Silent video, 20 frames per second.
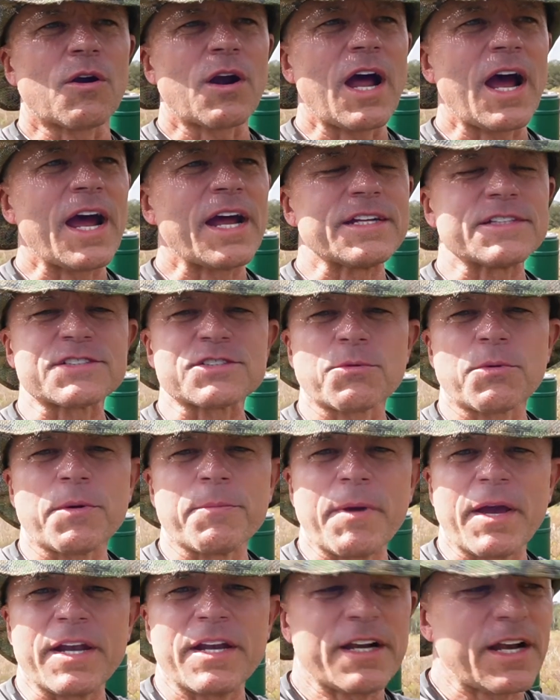right, so we
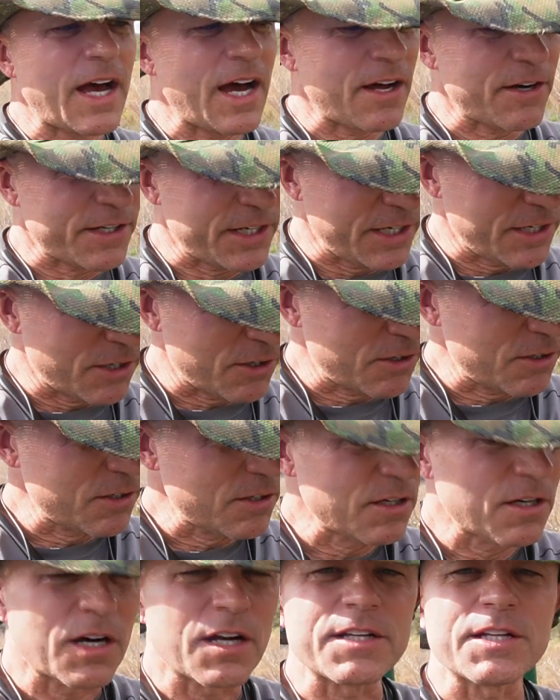made it out here.
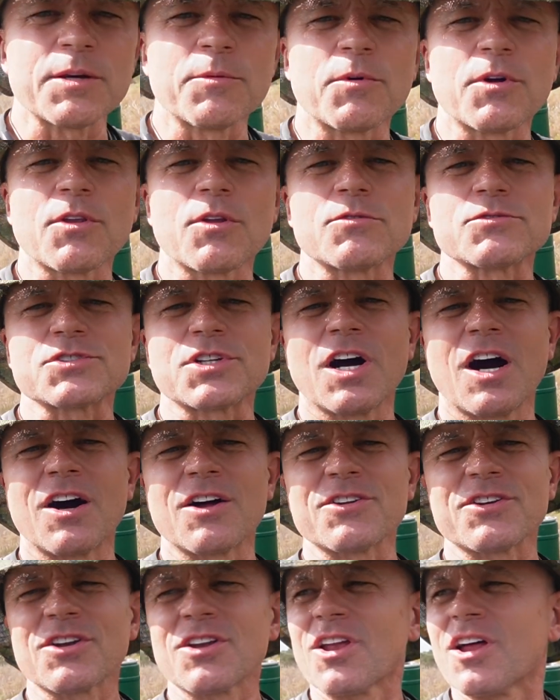I did one of those
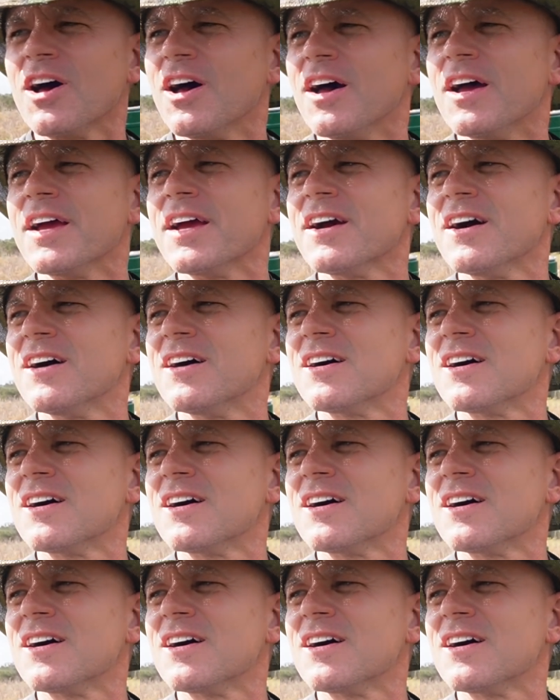gondola.